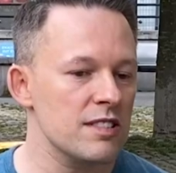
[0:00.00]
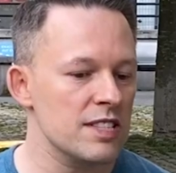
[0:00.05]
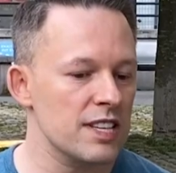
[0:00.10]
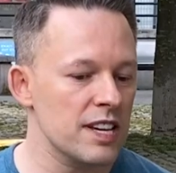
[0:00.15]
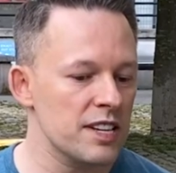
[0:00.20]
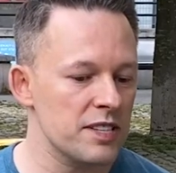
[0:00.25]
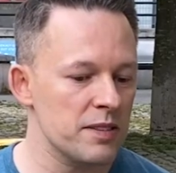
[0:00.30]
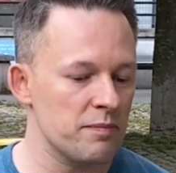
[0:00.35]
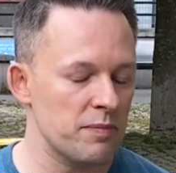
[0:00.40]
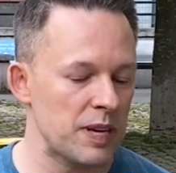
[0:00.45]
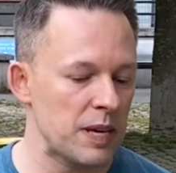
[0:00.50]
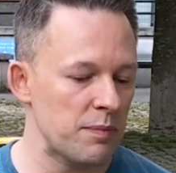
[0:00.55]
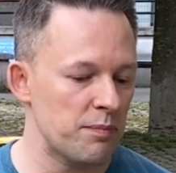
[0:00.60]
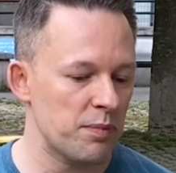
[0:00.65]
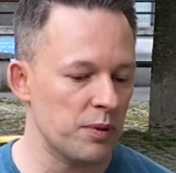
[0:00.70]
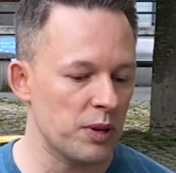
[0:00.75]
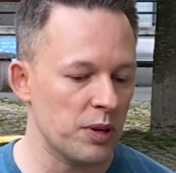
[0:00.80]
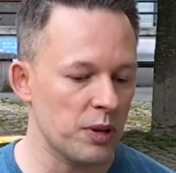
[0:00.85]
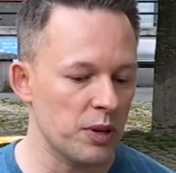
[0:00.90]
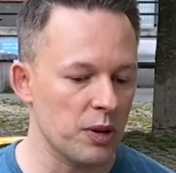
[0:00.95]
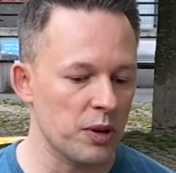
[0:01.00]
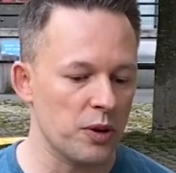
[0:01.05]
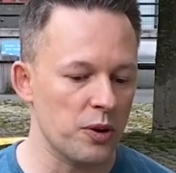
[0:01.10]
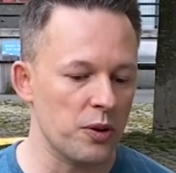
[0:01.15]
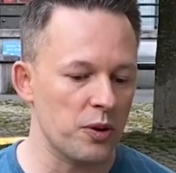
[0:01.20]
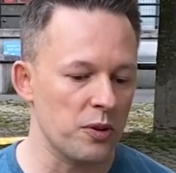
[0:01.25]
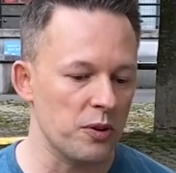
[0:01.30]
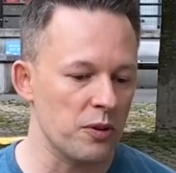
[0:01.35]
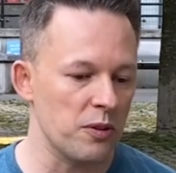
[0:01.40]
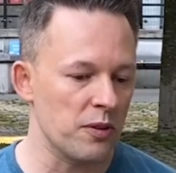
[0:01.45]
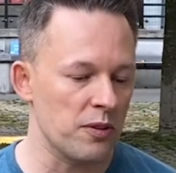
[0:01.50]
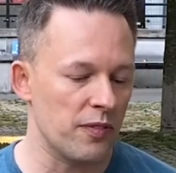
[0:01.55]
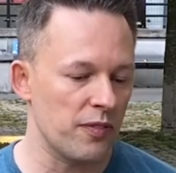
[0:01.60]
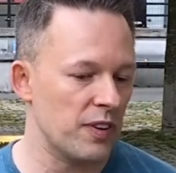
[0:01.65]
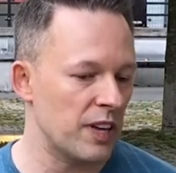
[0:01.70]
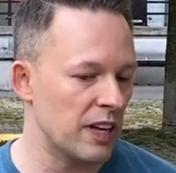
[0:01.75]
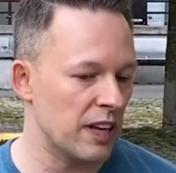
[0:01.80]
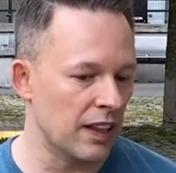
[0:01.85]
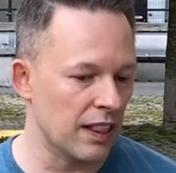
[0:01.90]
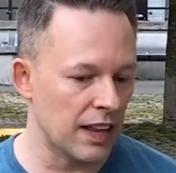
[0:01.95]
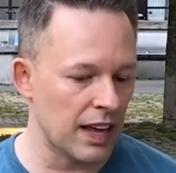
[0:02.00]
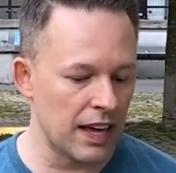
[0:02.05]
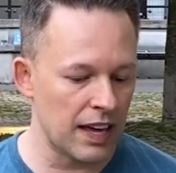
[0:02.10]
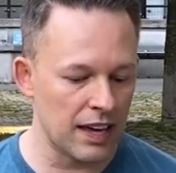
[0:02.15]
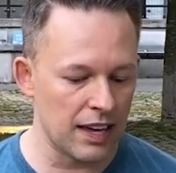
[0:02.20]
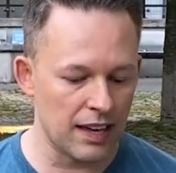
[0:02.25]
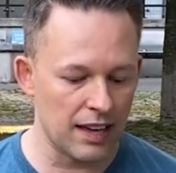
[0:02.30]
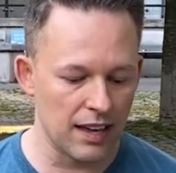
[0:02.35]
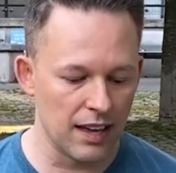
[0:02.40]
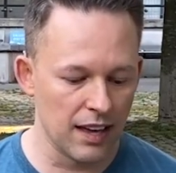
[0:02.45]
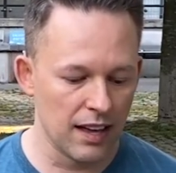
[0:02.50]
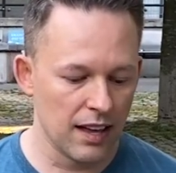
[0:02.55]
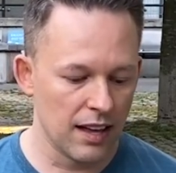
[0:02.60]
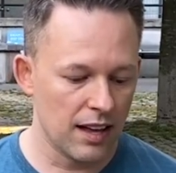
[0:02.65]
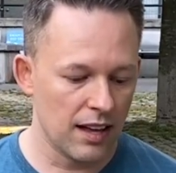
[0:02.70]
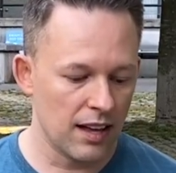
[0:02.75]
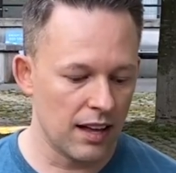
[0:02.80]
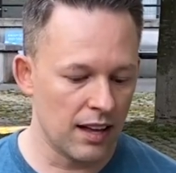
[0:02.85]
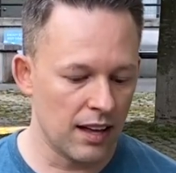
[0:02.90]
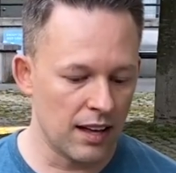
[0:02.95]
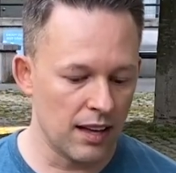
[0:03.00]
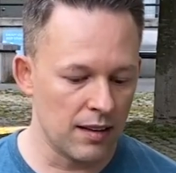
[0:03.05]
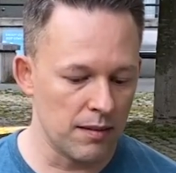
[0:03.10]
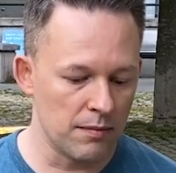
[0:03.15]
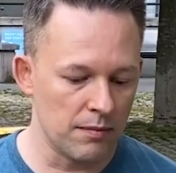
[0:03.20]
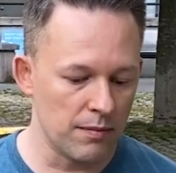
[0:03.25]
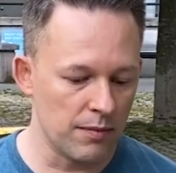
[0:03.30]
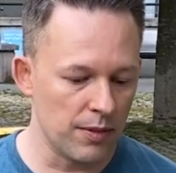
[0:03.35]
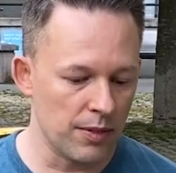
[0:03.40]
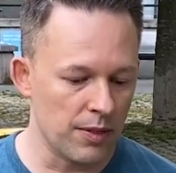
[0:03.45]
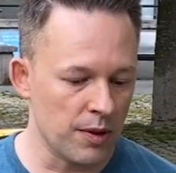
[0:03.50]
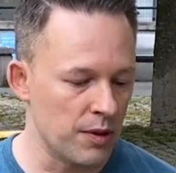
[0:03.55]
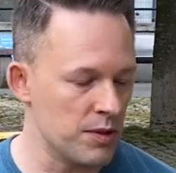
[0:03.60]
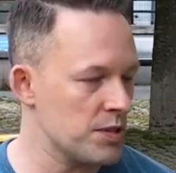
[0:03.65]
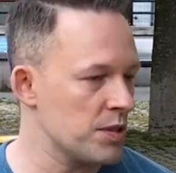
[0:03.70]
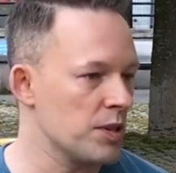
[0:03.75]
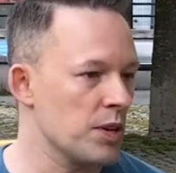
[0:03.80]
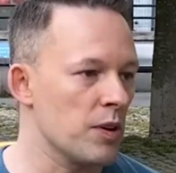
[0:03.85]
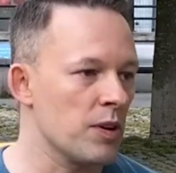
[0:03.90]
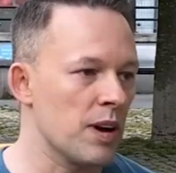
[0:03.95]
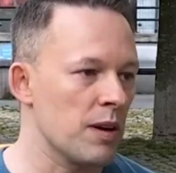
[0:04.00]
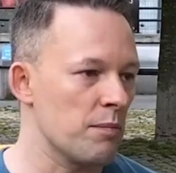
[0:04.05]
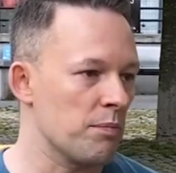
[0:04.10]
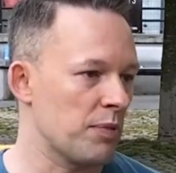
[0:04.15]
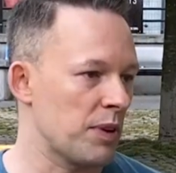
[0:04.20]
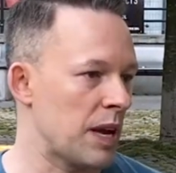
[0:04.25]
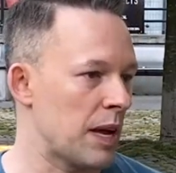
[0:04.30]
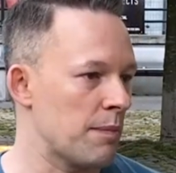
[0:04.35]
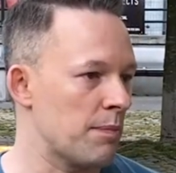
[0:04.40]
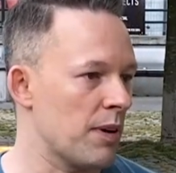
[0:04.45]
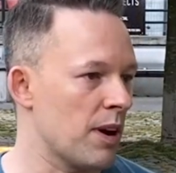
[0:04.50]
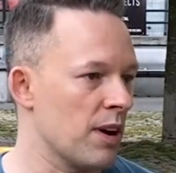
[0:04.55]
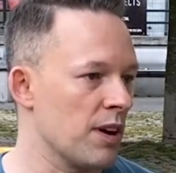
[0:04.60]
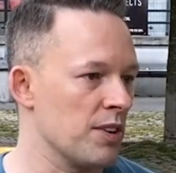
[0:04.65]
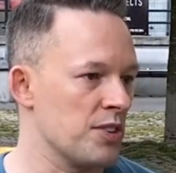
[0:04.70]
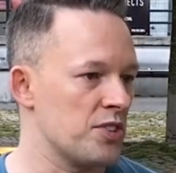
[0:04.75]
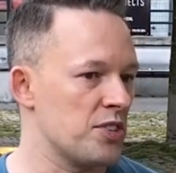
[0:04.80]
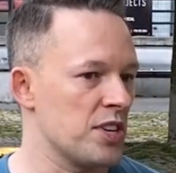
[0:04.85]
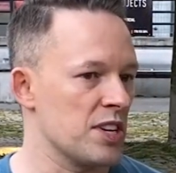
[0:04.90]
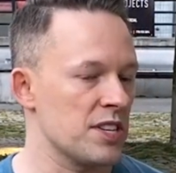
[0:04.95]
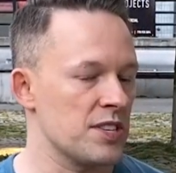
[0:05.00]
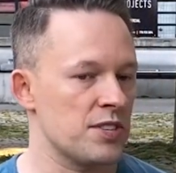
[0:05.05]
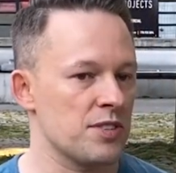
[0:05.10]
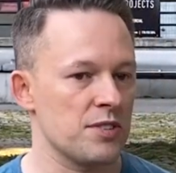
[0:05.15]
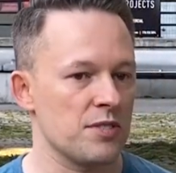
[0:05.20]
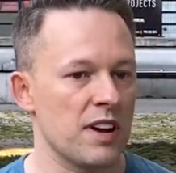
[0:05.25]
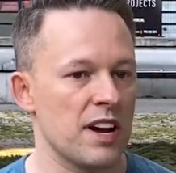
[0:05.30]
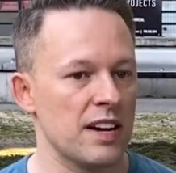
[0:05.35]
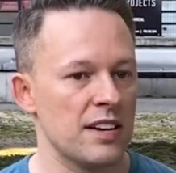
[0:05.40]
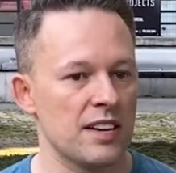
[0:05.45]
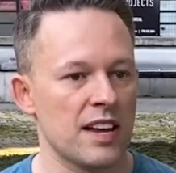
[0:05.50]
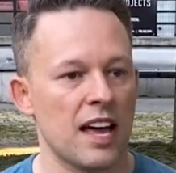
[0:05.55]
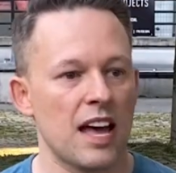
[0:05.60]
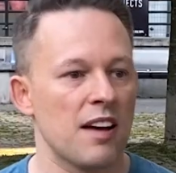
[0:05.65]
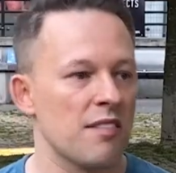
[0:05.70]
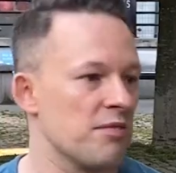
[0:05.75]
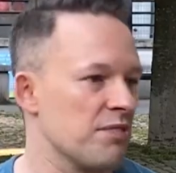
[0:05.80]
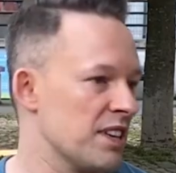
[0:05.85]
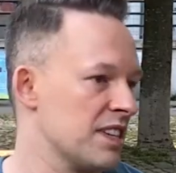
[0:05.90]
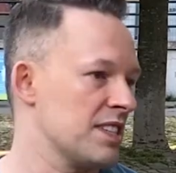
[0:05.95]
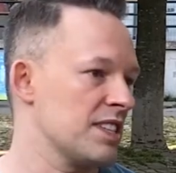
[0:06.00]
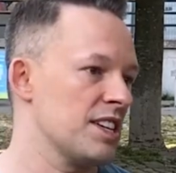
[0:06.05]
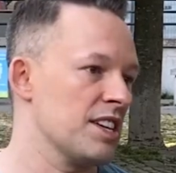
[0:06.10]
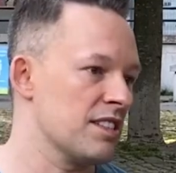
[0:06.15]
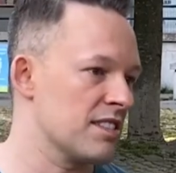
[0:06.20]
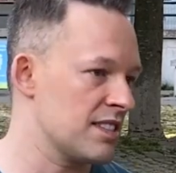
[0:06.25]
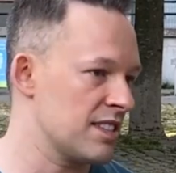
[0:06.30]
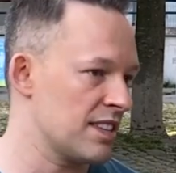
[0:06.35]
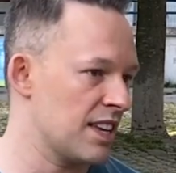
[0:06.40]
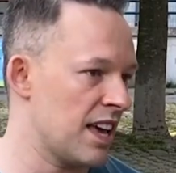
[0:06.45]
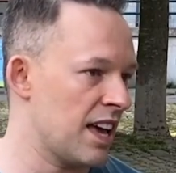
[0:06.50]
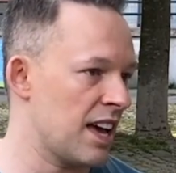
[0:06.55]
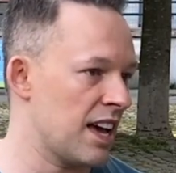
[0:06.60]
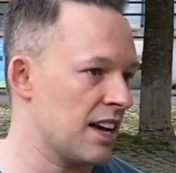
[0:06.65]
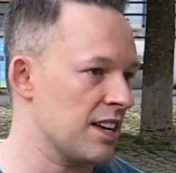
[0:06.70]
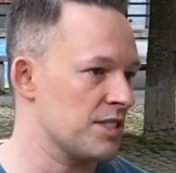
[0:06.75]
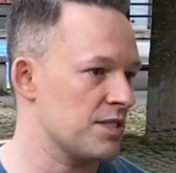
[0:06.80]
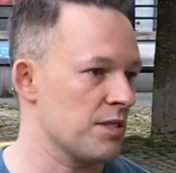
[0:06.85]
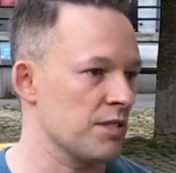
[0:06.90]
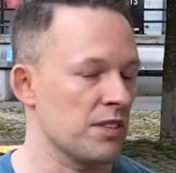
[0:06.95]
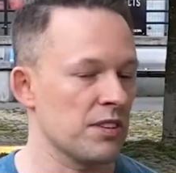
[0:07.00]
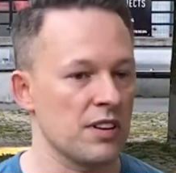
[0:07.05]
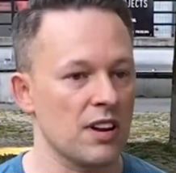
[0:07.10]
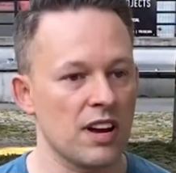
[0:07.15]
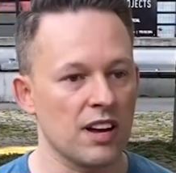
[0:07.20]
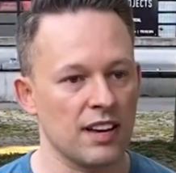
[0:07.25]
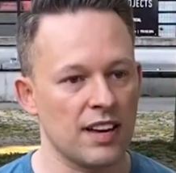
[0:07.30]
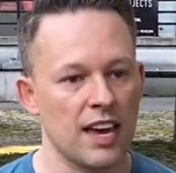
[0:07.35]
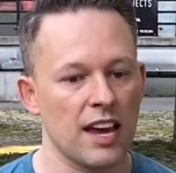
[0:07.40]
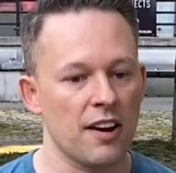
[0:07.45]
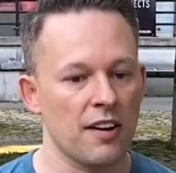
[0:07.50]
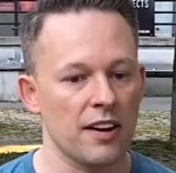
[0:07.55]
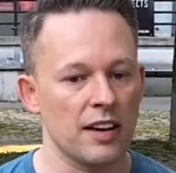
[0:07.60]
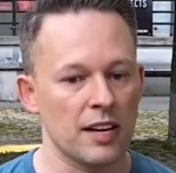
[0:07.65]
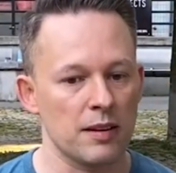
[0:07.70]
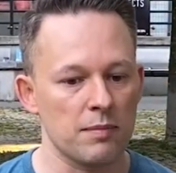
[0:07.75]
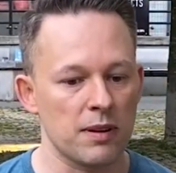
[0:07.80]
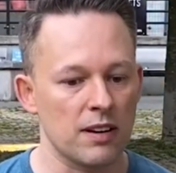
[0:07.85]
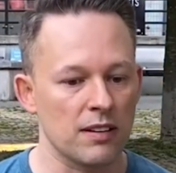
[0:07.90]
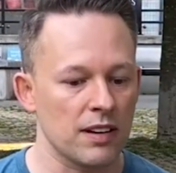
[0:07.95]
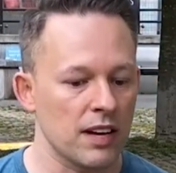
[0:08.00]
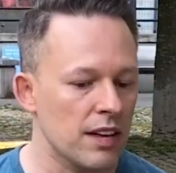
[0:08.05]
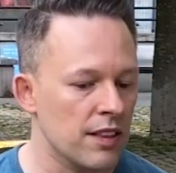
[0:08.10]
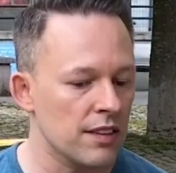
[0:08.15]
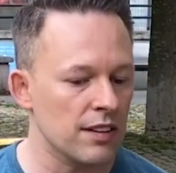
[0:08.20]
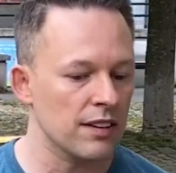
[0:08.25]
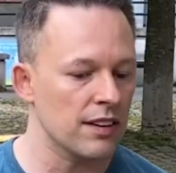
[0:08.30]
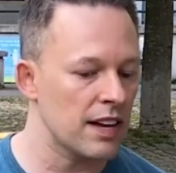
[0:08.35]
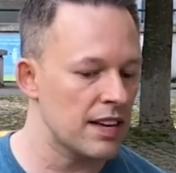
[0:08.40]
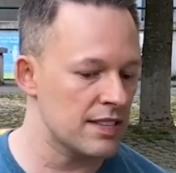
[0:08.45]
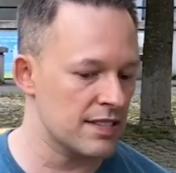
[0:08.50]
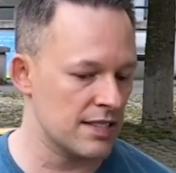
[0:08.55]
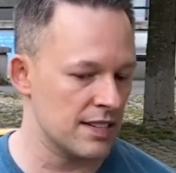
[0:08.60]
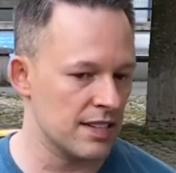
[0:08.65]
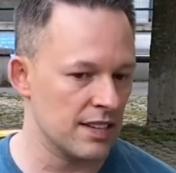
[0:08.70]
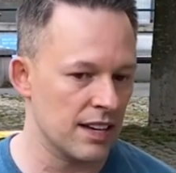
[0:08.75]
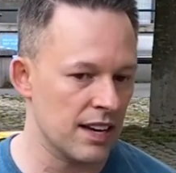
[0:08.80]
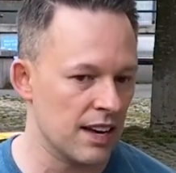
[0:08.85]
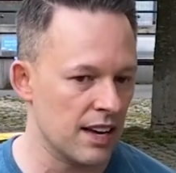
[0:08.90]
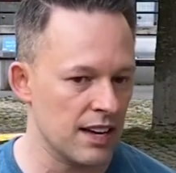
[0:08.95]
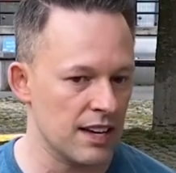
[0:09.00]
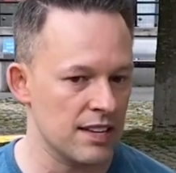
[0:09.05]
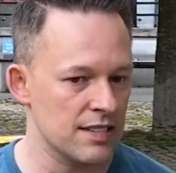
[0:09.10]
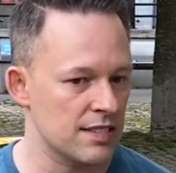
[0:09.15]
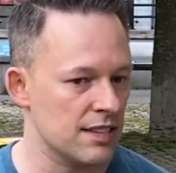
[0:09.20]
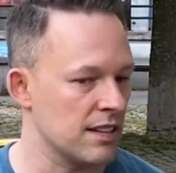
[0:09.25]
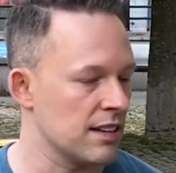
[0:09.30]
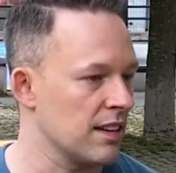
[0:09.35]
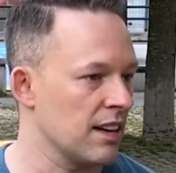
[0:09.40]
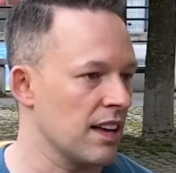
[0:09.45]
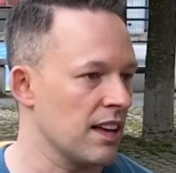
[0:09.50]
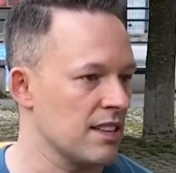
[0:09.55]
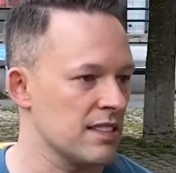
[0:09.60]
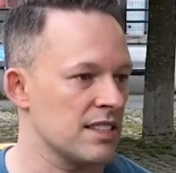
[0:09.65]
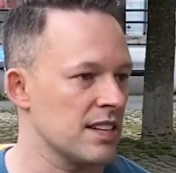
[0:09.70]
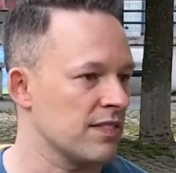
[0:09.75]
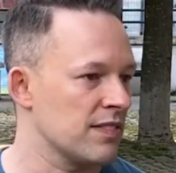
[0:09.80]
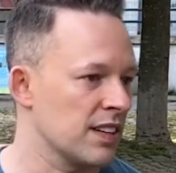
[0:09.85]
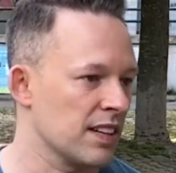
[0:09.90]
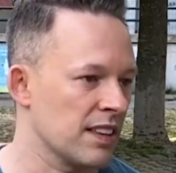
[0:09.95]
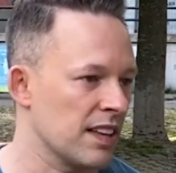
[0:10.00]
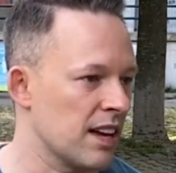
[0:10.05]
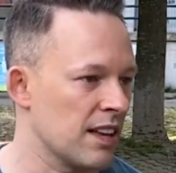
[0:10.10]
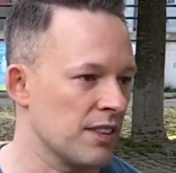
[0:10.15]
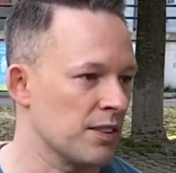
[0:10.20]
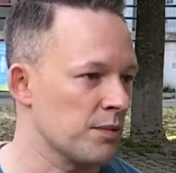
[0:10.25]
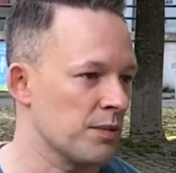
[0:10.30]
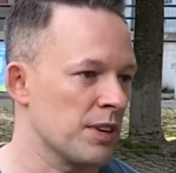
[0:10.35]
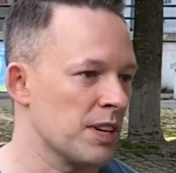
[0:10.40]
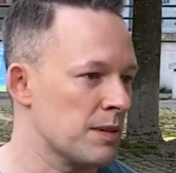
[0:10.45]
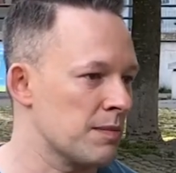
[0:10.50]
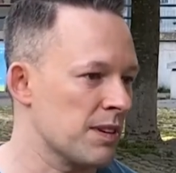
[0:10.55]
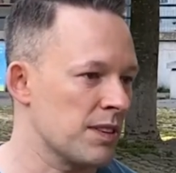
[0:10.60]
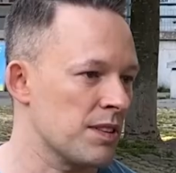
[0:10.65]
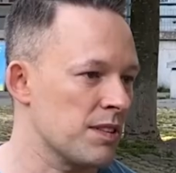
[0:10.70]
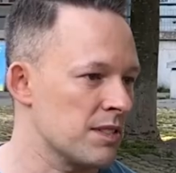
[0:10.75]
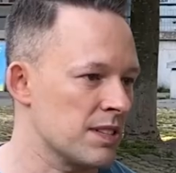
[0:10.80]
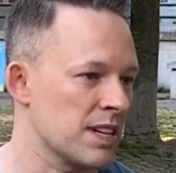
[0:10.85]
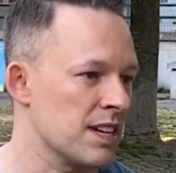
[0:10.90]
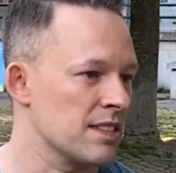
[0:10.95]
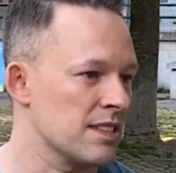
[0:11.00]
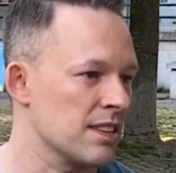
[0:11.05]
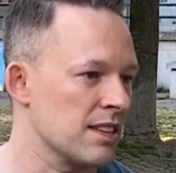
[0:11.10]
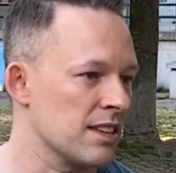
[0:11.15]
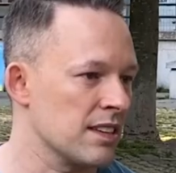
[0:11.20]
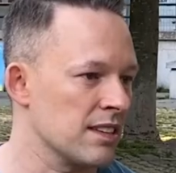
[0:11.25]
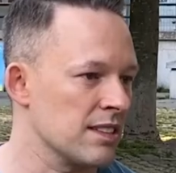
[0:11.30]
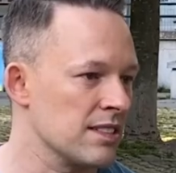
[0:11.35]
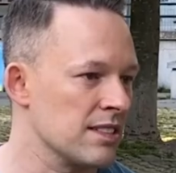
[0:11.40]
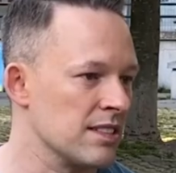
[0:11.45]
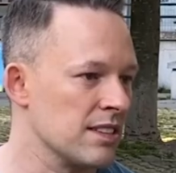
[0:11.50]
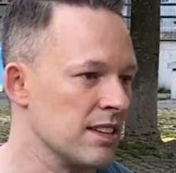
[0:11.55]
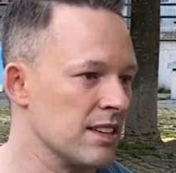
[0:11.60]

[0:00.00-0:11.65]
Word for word: say to people who feel like those who go on PrEP are just trying to have riskier sex, or they're not caring about other STIs and stuff like that? They're worried about those kinds of things.